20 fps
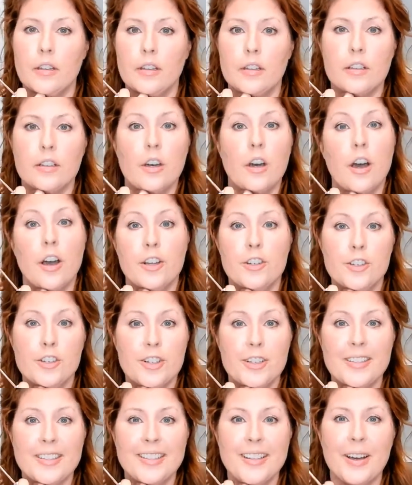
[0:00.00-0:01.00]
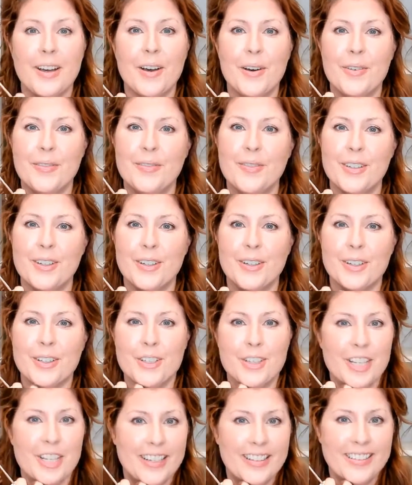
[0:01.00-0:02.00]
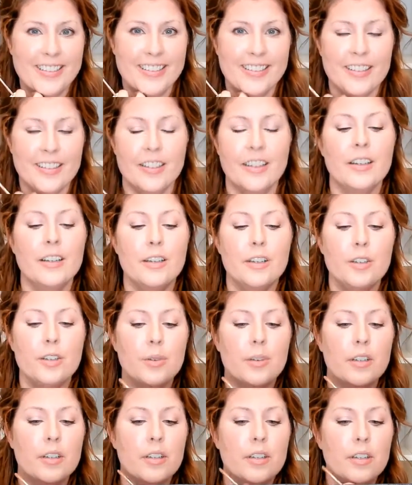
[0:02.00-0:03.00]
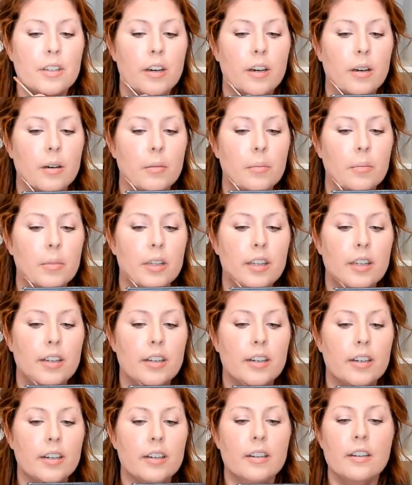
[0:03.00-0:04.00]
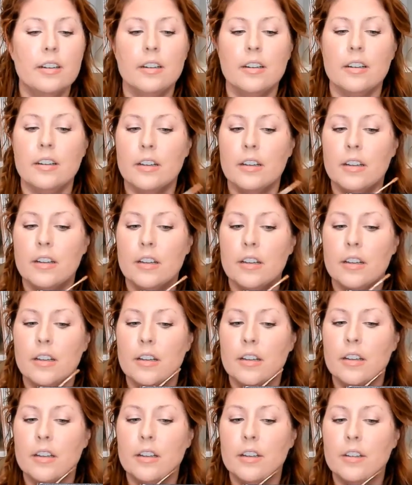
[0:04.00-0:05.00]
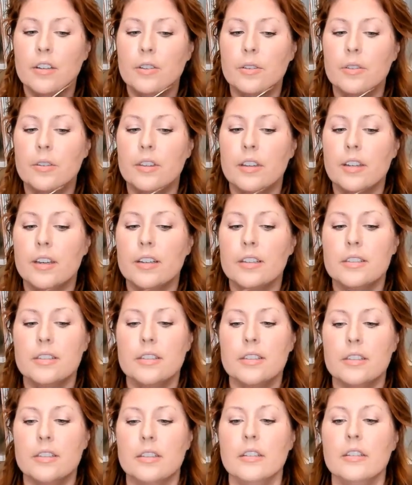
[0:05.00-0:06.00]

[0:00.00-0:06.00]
conscious of your chin, you can come here and do this.